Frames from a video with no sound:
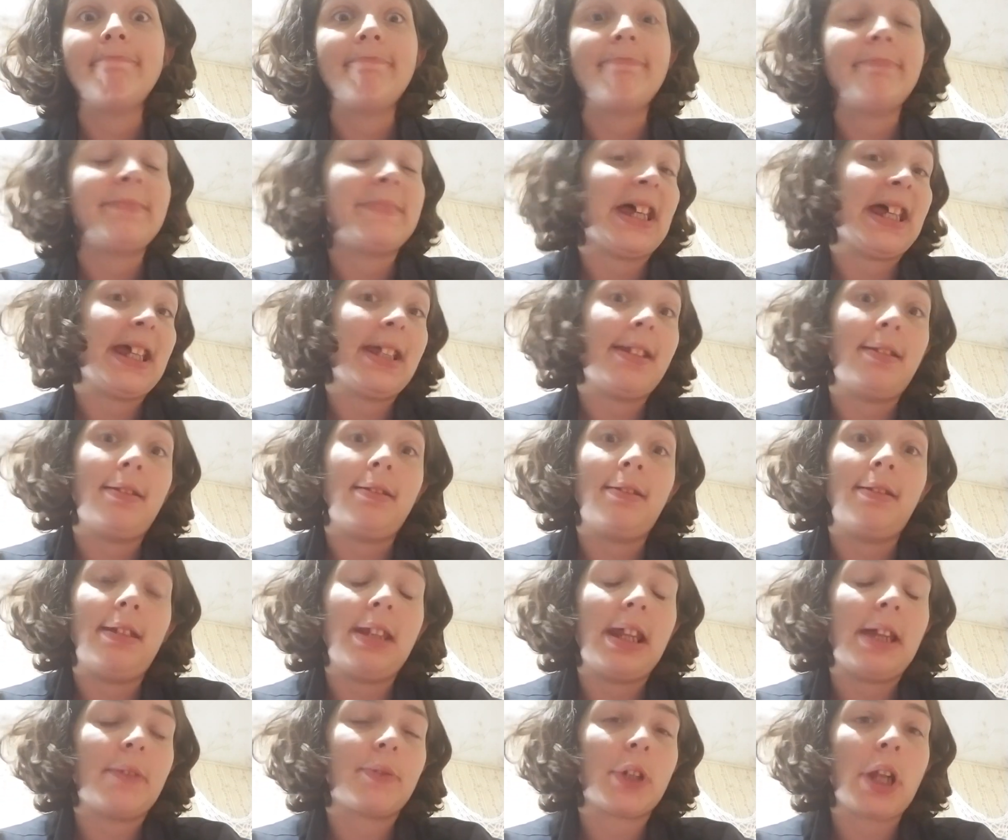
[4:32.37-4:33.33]
that
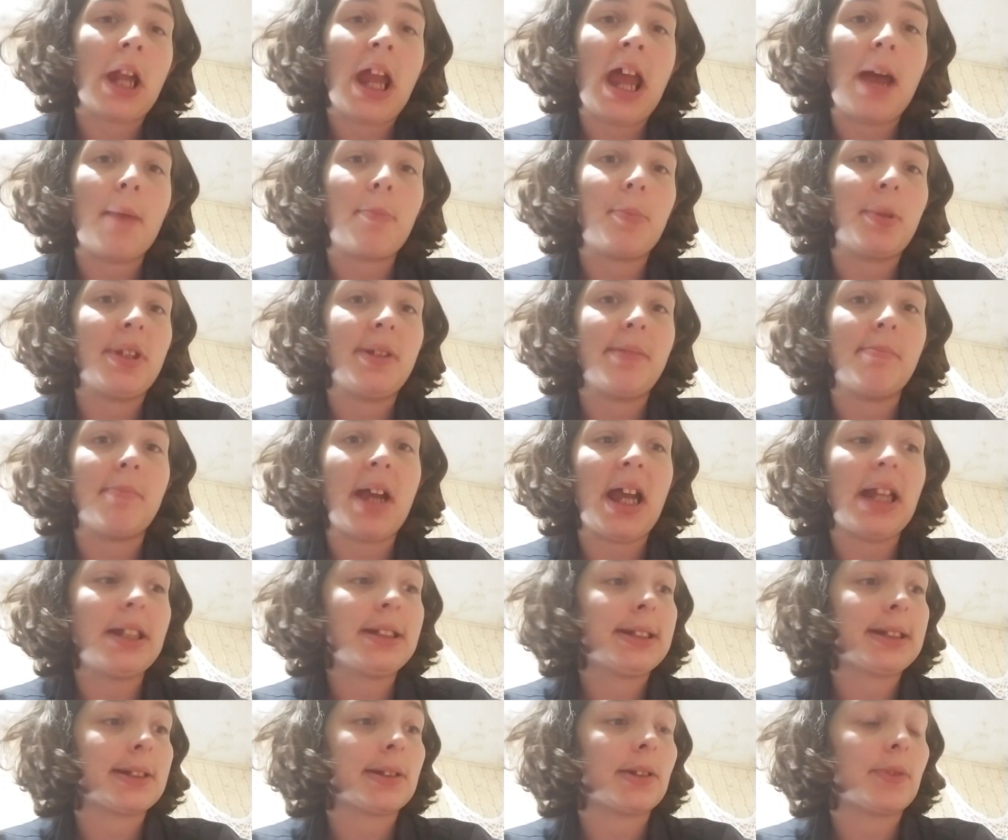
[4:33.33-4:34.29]
never happened in
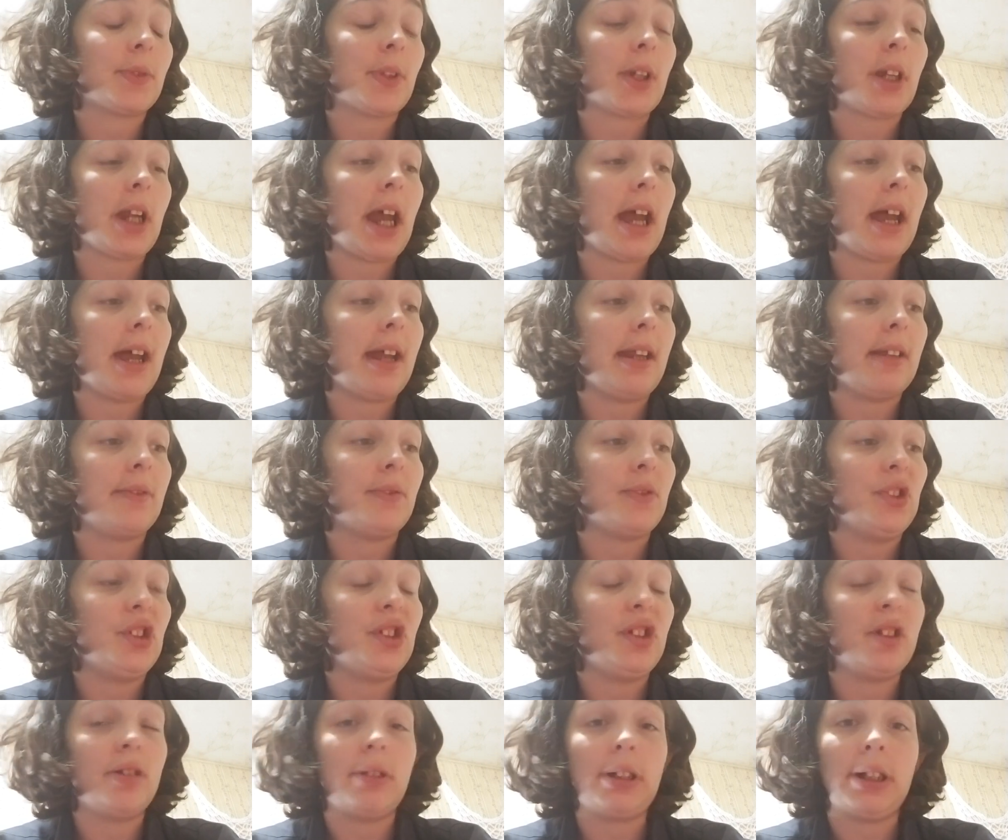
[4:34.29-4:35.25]
my server. I have
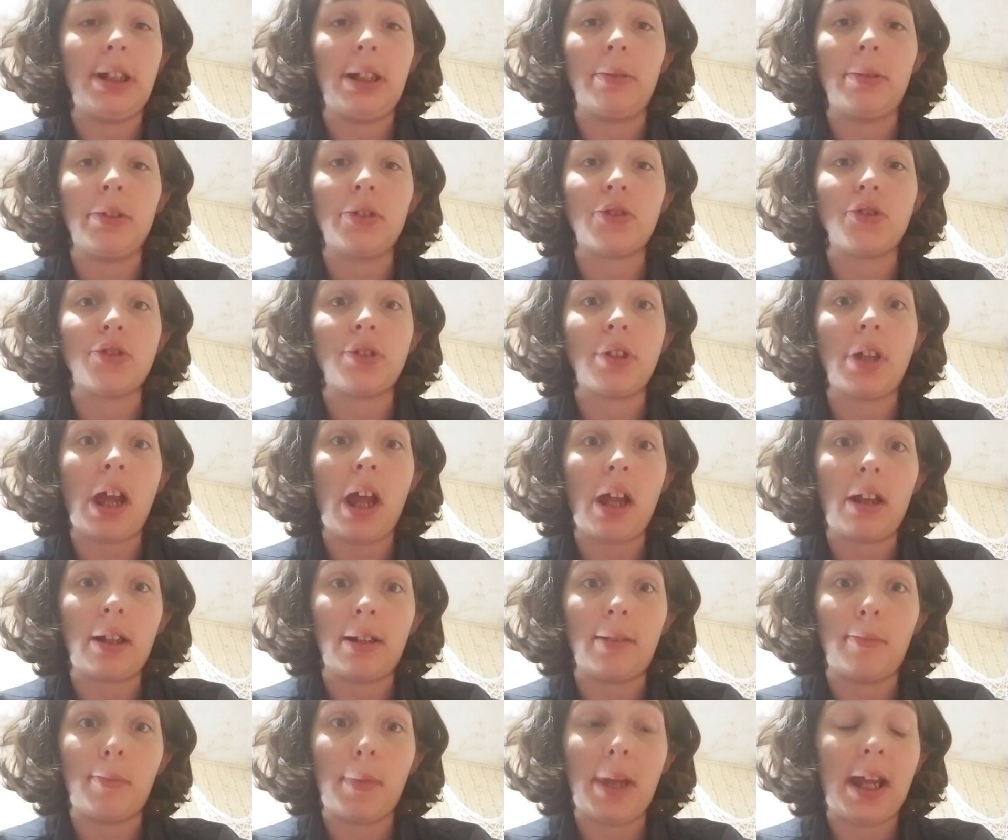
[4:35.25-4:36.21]
no idea what you're
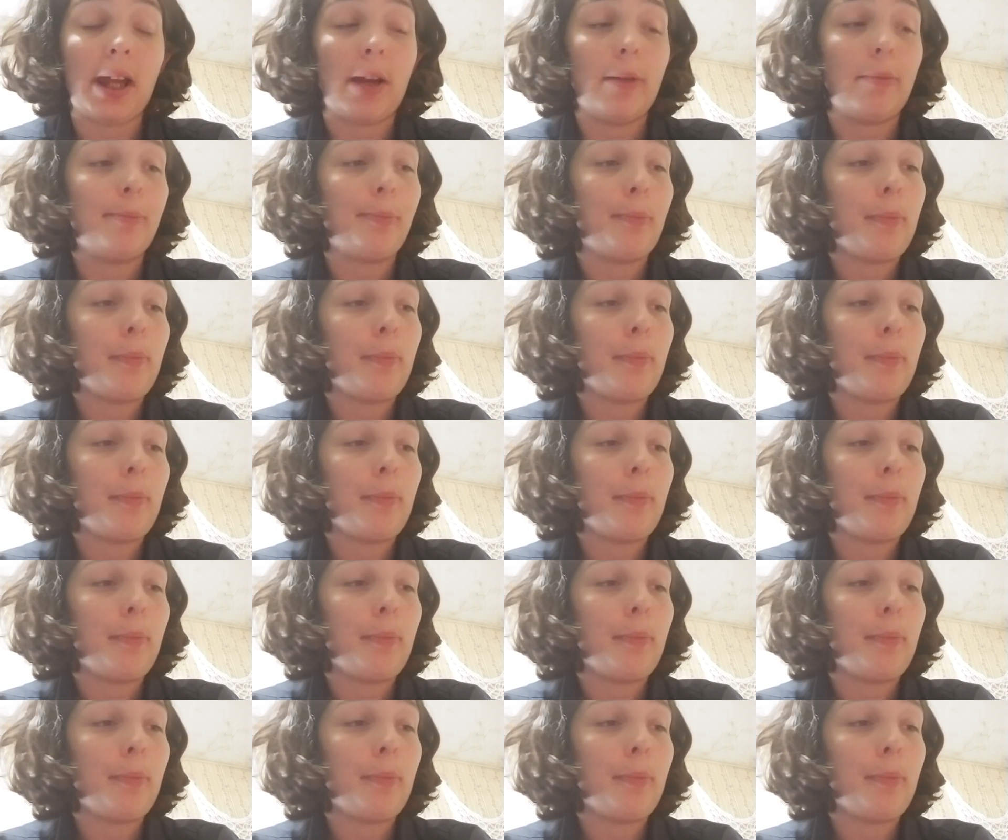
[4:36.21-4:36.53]
talking about.